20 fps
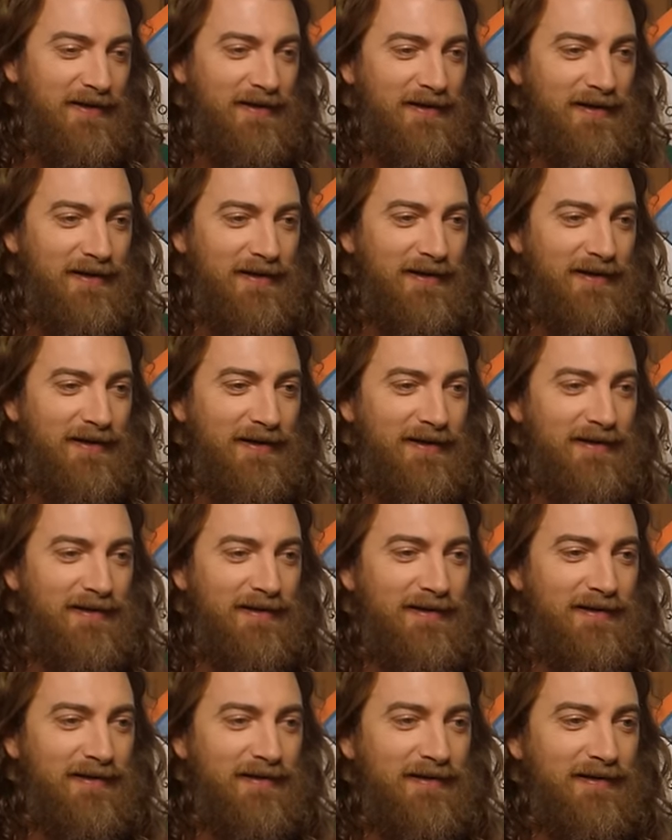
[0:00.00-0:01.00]

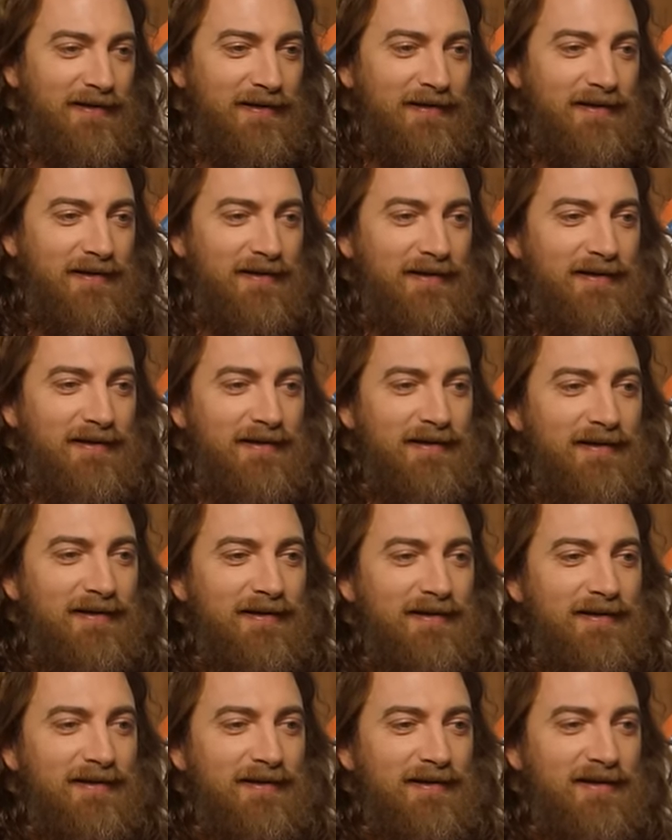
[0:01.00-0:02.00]

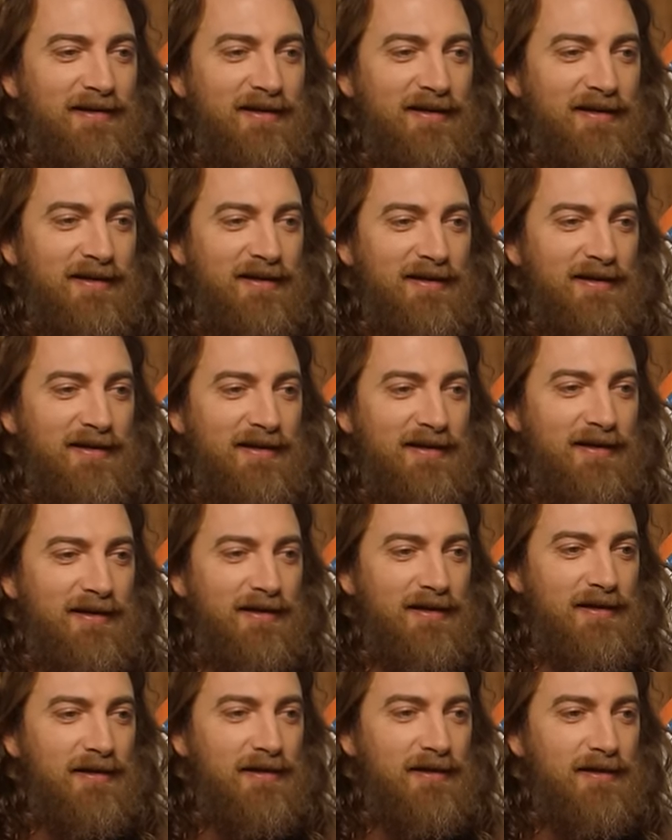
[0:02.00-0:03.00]

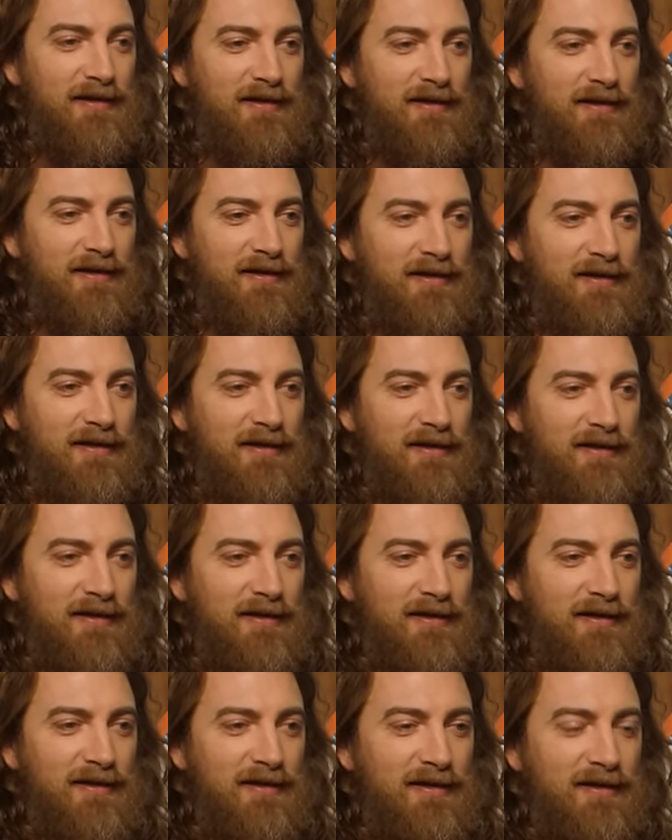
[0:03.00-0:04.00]

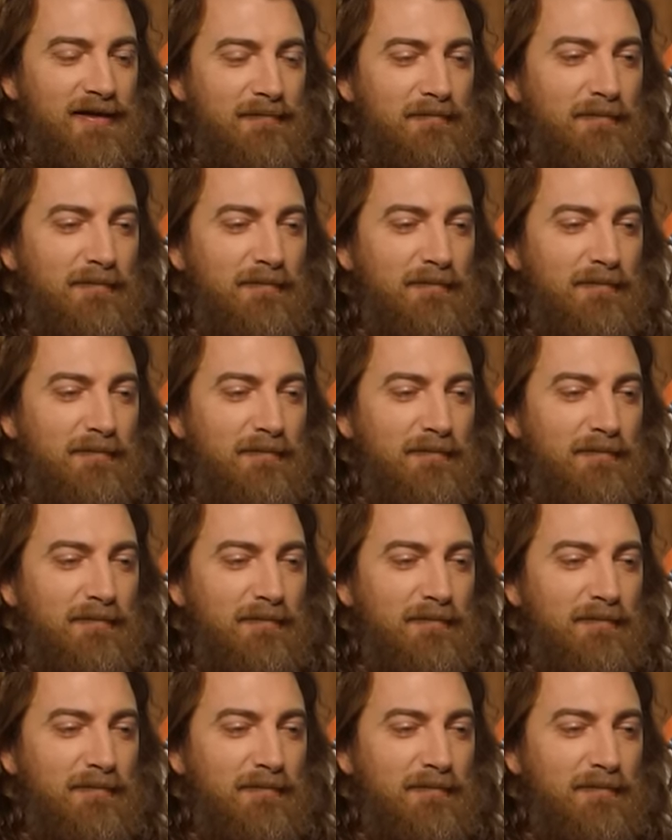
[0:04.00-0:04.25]
This person isn't speaking.